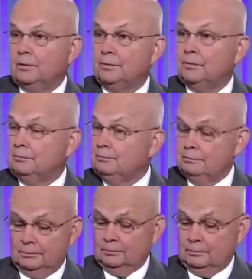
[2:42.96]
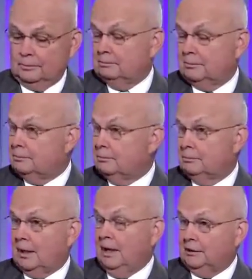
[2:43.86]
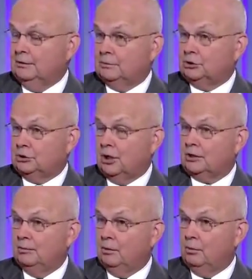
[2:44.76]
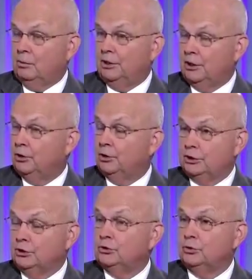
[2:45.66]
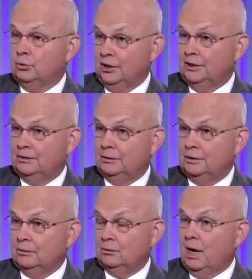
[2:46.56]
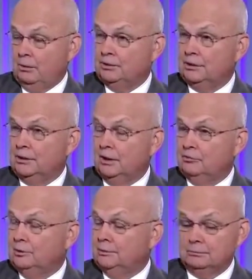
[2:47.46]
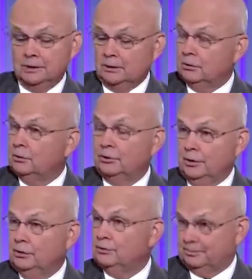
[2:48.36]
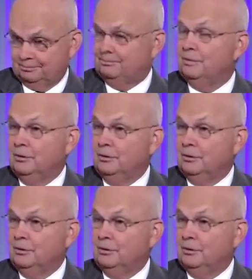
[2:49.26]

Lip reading: Well, look, I can talk about what we did or didn't do right while I was in government, and Lord knows,